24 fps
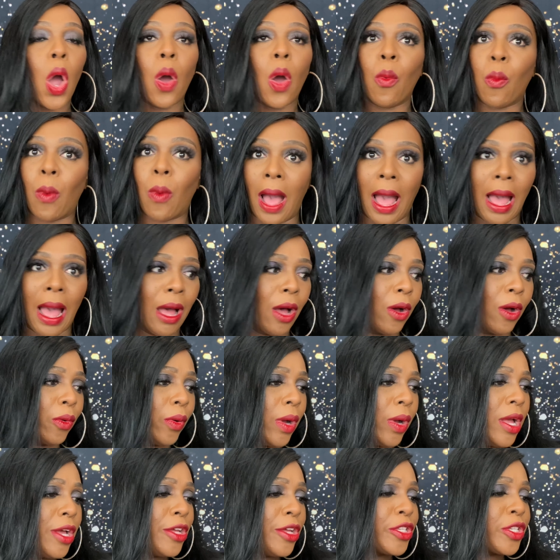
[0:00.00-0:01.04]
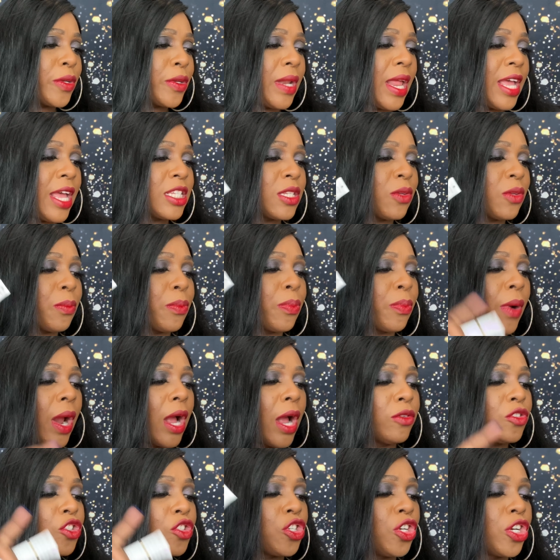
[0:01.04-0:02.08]
Wow. So it has
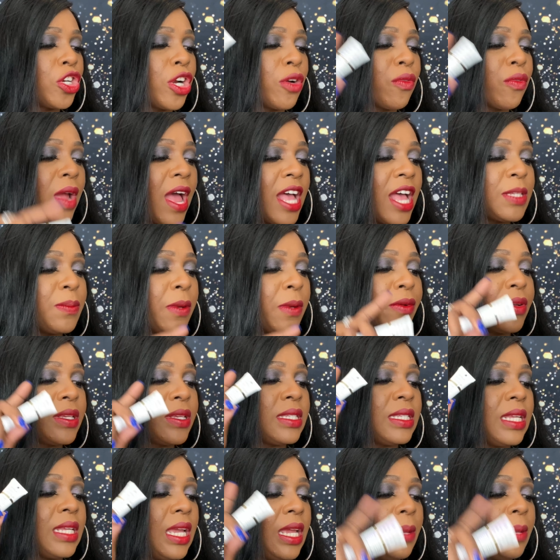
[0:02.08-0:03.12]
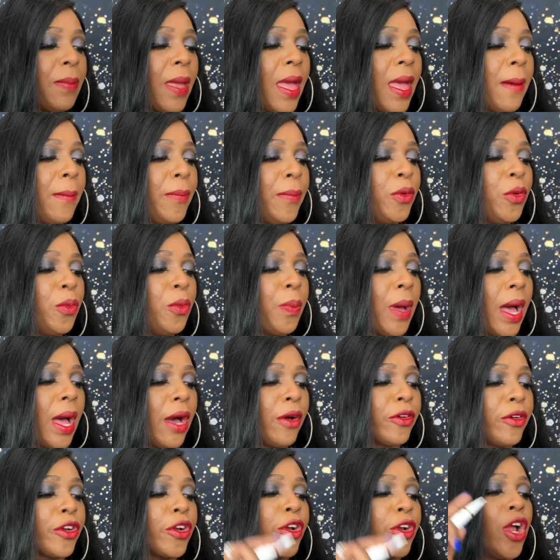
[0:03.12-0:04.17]
brown sugar, raspberry seed, bamboo
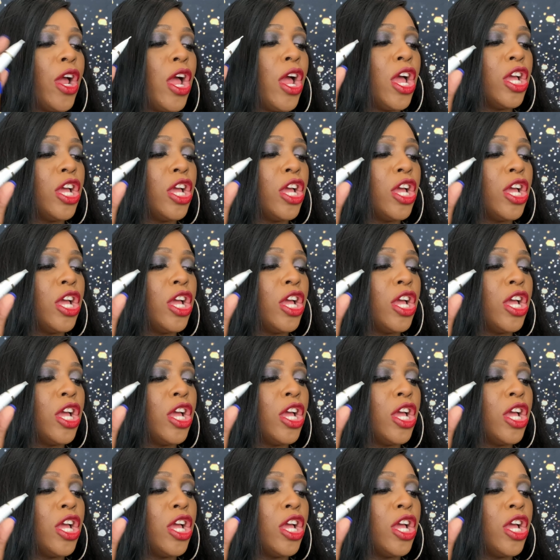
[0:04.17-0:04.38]
powder,